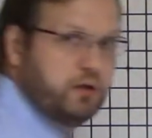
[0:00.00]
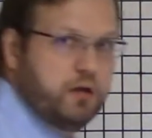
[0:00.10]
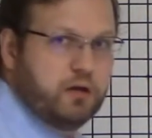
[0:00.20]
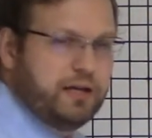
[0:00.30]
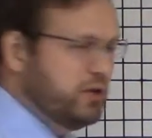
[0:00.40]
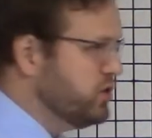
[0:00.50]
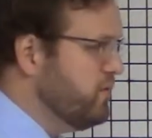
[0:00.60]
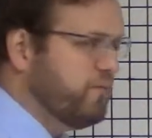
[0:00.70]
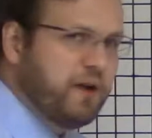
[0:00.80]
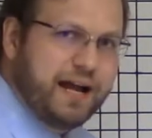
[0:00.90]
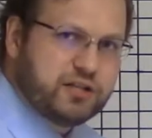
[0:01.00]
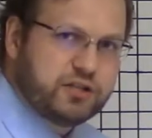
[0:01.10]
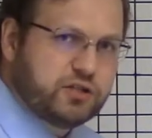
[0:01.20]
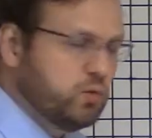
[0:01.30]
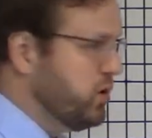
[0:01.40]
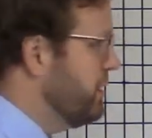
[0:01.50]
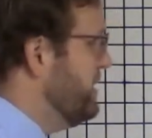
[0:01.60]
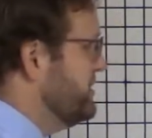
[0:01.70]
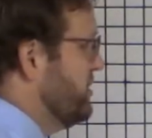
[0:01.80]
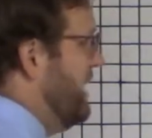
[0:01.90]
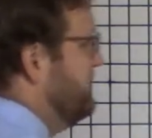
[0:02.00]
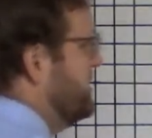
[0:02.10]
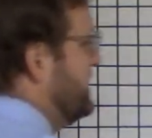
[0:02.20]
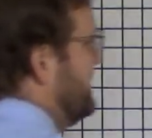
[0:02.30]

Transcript: Okay, there's no fractions to worry about, so I'm just going to